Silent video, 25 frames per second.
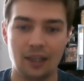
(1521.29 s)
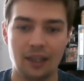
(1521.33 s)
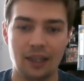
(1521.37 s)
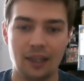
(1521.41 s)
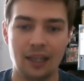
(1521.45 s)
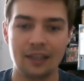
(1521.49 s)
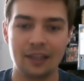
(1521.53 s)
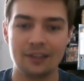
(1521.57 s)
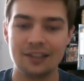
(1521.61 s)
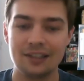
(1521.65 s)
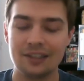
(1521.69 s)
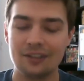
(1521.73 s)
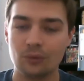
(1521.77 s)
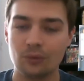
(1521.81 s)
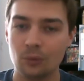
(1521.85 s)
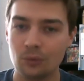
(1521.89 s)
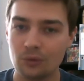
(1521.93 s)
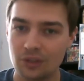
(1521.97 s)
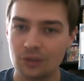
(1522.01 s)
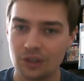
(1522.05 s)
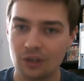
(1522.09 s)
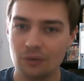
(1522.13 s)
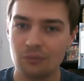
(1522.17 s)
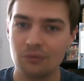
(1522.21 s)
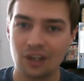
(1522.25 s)
And it
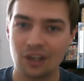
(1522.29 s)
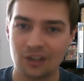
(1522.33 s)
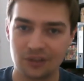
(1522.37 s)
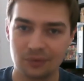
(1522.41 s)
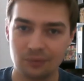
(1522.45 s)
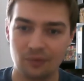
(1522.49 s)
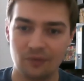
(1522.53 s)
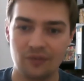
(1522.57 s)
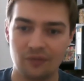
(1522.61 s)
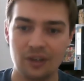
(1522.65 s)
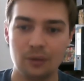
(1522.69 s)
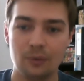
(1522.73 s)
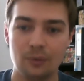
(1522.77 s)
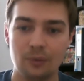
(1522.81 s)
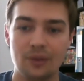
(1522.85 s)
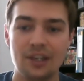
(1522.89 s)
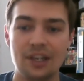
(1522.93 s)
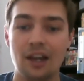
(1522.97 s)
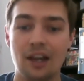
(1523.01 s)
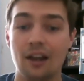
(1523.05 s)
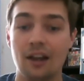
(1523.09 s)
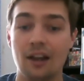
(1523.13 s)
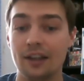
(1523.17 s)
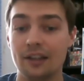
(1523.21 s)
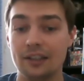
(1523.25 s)
also doesn't reveal
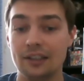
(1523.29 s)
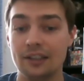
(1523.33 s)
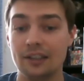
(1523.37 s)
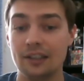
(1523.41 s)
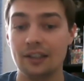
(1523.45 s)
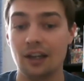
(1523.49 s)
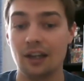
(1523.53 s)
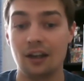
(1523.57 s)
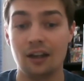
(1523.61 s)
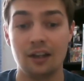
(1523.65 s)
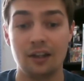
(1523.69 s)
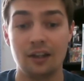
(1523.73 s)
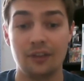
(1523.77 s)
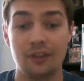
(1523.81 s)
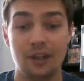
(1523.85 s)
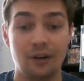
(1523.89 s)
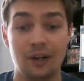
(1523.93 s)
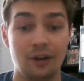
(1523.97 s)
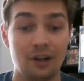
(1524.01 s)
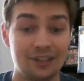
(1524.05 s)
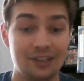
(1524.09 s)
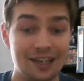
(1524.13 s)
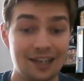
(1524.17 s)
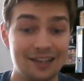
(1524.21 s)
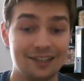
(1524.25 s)
their
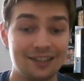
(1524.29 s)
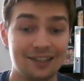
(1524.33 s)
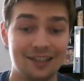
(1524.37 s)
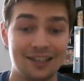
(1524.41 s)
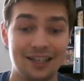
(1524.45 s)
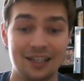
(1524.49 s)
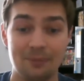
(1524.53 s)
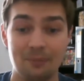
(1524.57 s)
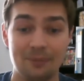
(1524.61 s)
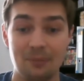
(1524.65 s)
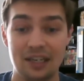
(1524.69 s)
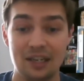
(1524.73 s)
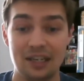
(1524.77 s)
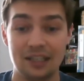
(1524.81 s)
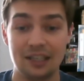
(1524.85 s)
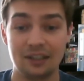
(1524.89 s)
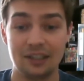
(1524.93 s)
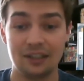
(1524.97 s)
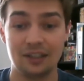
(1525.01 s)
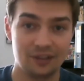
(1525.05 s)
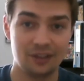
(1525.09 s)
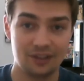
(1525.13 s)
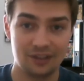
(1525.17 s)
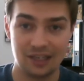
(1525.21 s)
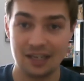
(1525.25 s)
identities, meaning
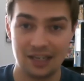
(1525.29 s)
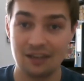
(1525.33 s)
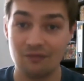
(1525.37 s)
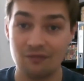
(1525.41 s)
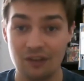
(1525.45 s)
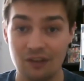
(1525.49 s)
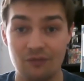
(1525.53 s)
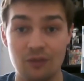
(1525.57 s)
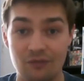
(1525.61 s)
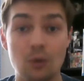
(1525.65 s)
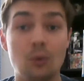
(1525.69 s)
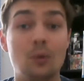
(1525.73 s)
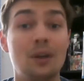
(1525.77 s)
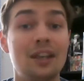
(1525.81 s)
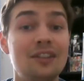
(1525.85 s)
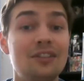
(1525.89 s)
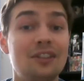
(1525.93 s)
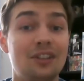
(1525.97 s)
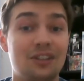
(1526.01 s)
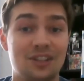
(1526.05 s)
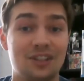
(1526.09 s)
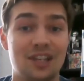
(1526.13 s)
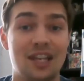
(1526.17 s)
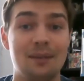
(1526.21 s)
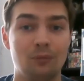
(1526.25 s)
that even if you're in the
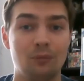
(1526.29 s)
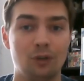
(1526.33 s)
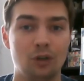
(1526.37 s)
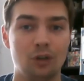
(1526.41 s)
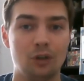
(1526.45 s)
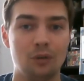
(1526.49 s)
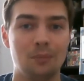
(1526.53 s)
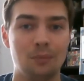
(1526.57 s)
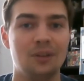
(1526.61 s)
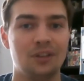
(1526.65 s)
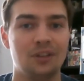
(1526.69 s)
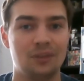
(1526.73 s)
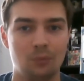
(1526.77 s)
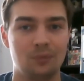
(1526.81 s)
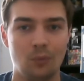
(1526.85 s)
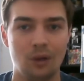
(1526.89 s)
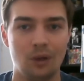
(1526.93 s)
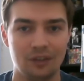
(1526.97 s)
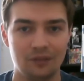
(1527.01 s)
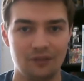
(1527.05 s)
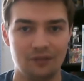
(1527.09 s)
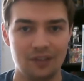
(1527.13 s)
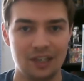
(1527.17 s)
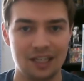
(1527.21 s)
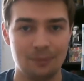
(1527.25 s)
same room as one
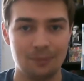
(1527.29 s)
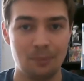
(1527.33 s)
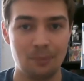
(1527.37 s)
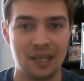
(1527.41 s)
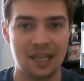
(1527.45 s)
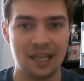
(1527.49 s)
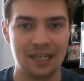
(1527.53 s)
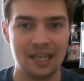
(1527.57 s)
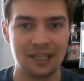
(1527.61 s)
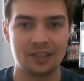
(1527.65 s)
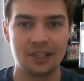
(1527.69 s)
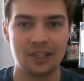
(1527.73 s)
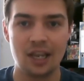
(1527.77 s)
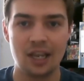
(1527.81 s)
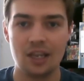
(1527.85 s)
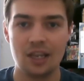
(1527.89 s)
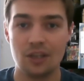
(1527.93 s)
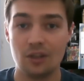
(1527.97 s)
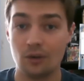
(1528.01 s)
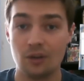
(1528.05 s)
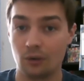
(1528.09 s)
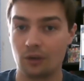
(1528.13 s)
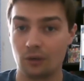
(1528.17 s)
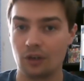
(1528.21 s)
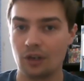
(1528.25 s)
of these beings,
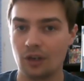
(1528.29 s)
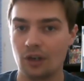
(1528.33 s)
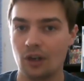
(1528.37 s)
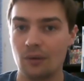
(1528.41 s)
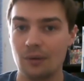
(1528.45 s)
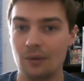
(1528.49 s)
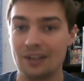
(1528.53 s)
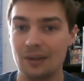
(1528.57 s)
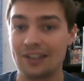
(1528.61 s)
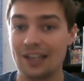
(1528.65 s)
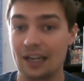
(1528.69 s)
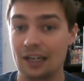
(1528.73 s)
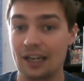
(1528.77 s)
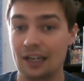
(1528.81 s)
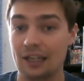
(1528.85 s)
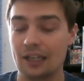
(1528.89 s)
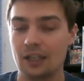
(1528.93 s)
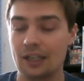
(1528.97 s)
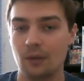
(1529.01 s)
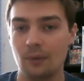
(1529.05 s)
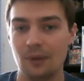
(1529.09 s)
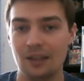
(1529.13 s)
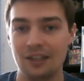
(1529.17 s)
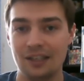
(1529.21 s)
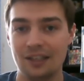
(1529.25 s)
you're not going to know exactly
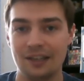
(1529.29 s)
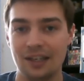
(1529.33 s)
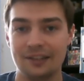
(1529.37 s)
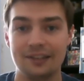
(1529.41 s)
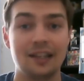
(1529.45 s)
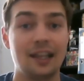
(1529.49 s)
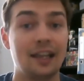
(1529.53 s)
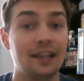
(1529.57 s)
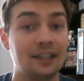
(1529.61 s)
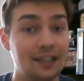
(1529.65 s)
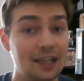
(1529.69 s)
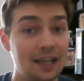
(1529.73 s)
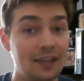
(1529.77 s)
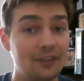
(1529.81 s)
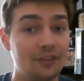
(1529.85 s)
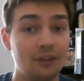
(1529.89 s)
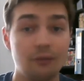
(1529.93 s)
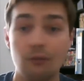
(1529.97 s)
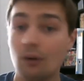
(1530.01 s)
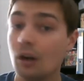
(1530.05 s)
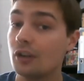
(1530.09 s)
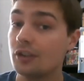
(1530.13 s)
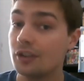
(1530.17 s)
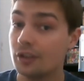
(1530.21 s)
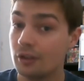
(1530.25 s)
who it is. Again,
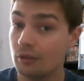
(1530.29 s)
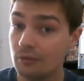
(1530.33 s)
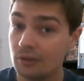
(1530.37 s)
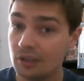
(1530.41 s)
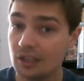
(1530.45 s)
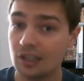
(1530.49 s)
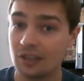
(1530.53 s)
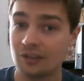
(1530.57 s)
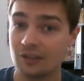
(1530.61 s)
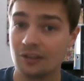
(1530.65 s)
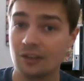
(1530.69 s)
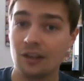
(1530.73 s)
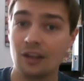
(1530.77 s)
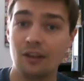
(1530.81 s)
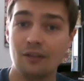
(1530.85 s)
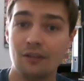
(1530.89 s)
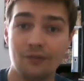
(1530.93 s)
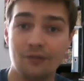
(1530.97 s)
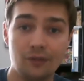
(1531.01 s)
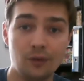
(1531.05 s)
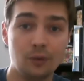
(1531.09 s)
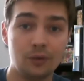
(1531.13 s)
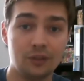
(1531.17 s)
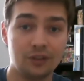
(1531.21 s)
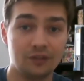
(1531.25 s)
there are uses
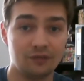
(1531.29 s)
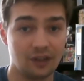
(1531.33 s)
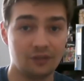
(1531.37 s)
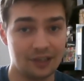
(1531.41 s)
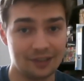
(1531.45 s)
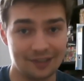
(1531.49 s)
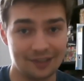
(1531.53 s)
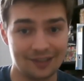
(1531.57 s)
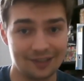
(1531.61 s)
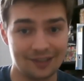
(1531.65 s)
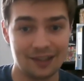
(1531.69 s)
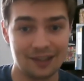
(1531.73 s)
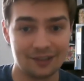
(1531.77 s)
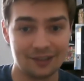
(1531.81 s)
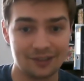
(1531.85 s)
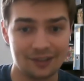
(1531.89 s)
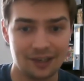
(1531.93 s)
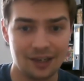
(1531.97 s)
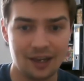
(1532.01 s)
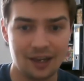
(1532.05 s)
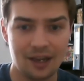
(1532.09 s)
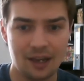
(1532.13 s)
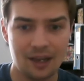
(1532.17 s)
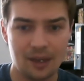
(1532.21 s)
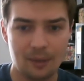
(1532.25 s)
for Divine Sense,
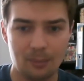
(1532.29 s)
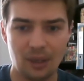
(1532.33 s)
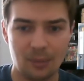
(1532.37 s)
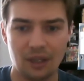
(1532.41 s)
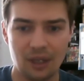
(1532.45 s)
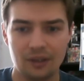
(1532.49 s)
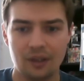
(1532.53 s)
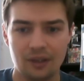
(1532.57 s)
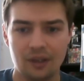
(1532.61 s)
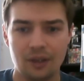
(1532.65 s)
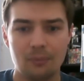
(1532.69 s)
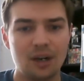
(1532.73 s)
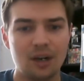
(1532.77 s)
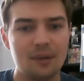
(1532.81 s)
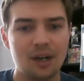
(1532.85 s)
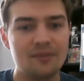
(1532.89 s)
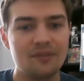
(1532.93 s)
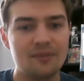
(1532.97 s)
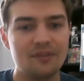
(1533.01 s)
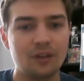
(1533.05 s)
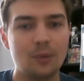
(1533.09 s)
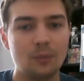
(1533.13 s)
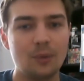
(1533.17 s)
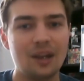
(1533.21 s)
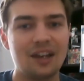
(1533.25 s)
but
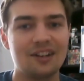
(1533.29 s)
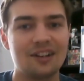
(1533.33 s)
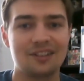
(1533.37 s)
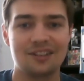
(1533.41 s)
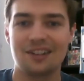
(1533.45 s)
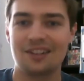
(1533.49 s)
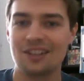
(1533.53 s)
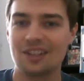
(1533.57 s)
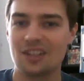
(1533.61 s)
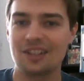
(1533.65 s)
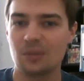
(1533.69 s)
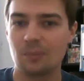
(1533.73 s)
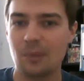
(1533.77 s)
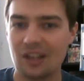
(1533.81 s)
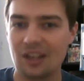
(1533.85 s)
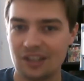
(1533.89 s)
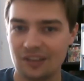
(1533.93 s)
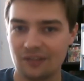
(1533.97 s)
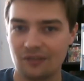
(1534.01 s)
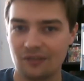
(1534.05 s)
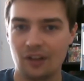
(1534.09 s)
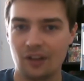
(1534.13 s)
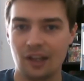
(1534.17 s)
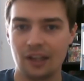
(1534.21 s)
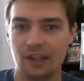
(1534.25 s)
Primeval Awareness doesn't
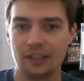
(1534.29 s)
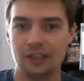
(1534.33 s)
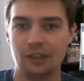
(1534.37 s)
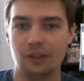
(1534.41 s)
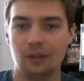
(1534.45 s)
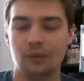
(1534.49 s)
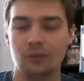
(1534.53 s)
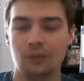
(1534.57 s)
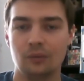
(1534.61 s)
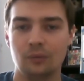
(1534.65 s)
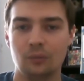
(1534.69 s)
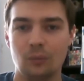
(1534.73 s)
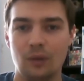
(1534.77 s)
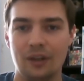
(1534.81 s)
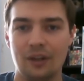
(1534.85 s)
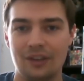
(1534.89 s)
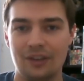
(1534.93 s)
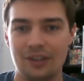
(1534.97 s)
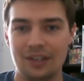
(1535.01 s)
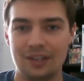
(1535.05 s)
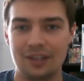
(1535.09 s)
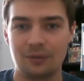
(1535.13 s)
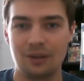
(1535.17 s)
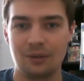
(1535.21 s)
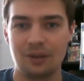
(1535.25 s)
specify on whether
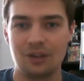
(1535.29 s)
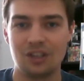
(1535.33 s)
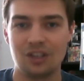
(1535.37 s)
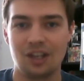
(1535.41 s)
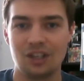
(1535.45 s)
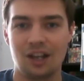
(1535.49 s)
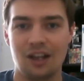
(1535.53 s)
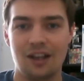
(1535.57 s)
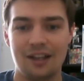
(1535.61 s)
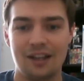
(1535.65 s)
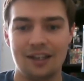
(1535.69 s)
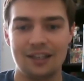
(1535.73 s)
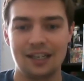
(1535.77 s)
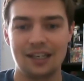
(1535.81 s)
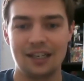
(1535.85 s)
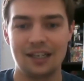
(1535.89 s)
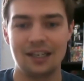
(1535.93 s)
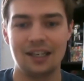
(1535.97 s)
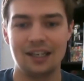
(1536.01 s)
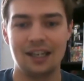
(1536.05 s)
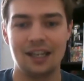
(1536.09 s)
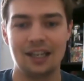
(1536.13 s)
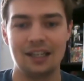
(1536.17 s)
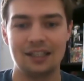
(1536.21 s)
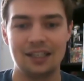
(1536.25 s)
these creatures are
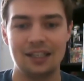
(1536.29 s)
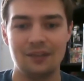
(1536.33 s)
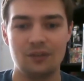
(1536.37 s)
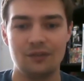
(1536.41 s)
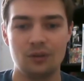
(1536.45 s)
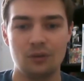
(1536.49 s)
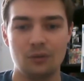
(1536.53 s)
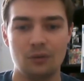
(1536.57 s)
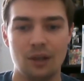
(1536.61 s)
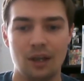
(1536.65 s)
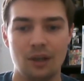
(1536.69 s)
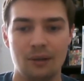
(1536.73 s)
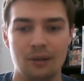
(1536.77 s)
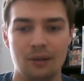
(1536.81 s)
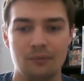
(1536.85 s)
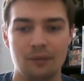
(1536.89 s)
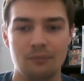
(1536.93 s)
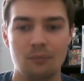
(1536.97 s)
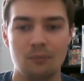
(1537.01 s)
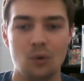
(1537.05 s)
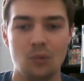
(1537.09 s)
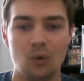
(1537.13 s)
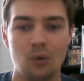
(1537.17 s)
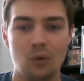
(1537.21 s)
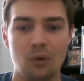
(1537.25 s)
hiding. It gives you
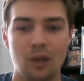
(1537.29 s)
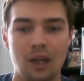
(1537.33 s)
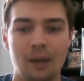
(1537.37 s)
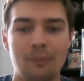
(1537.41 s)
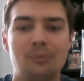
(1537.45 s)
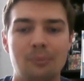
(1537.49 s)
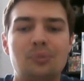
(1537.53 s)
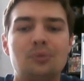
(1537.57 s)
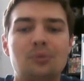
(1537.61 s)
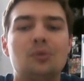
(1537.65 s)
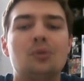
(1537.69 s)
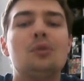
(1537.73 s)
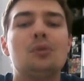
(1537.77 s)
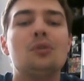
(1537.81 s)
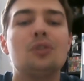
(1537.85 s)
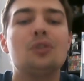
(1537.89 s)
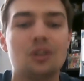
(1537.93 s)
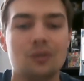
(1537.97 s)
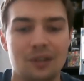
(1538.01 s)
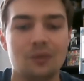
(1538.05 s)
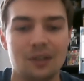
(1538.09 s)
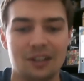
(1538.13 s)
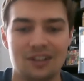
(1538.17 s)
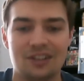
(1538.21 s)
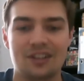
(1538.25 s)
a
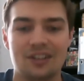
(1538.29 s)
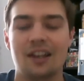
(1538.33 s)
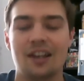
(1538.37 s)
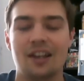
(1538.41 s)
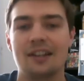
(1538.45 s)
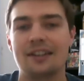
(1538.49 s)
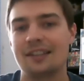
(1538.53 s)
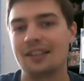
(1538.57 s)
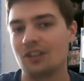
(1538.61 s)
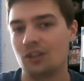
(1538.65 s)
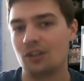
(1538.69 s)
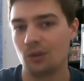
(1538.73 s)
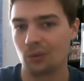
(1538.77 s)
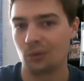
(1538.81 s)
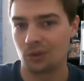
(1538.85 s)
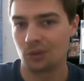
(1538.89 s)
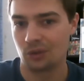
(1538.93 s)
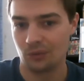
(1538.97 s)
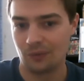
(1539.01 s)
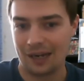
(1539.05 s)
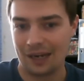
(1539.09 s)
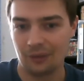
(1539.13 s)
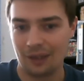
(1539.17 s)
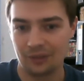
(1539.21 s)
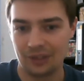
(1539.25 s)
broader insight into your
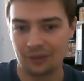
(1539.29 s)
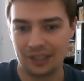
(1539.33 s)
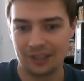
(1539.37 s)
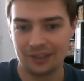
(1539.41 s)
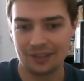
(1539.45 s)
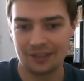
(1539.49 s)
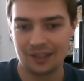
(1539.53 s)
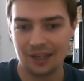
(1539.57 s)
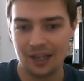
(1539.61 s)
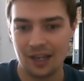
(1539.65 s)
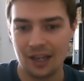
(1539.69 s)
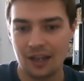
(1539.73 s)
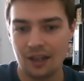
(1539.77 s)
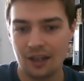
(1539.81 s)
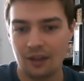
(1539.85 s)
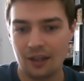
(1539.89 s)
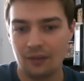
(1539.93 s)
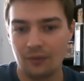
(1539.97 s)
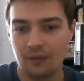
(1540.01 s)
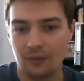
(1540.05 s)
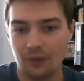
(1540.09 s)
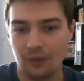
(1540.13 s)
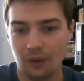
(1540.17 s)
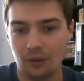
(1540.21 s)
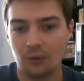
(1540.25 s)
surroundings,
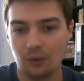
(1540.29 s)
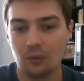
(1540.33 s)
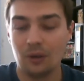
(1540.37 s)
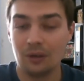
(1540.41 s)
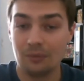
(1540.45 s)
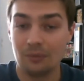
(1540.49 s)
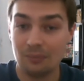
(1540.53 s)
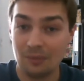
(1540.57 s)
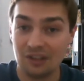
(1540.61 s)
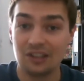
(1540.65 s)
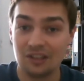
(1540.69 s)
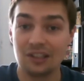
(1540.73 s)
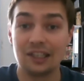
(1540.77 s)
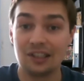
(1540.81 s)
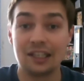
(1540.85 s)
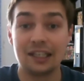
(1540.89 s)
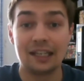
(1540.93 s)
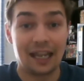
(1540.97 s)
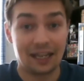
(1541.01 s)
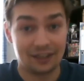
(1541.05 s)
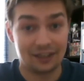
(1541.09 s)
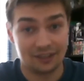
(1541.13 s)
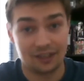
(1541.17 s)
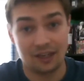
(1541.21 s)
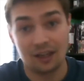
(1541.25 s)
though admittedly
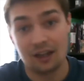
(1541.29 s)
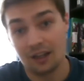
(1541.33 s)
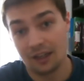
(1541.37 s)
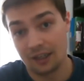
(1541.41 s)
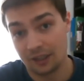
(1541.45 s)
at a higher